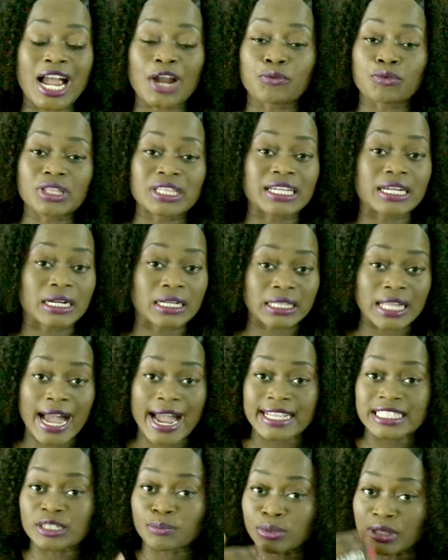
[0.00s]
not really
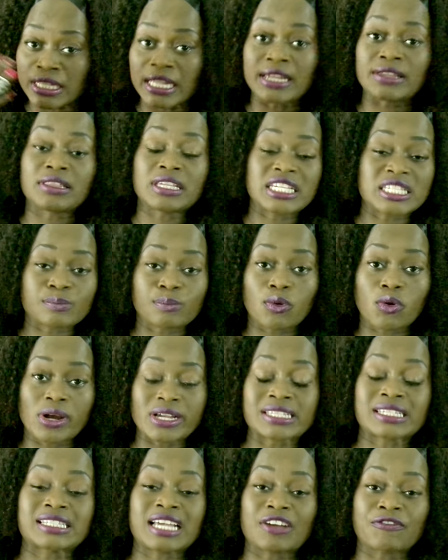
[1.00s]
inclined to believe these
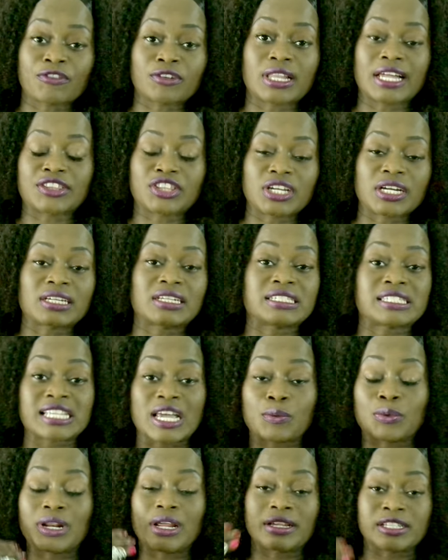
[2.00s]
boys because I feel like they're going to
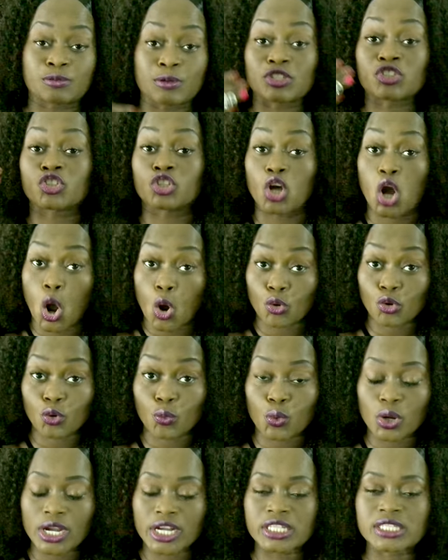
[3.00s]
say, especially the older
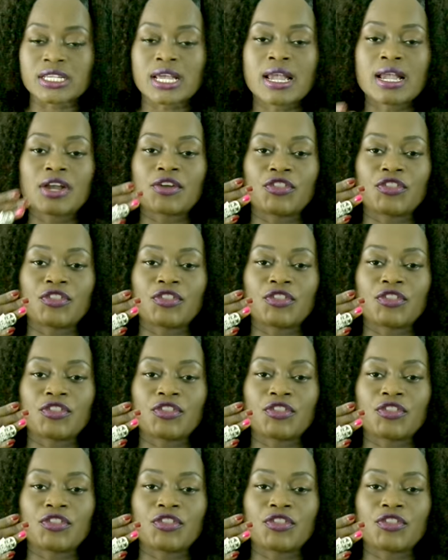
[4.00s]
ones,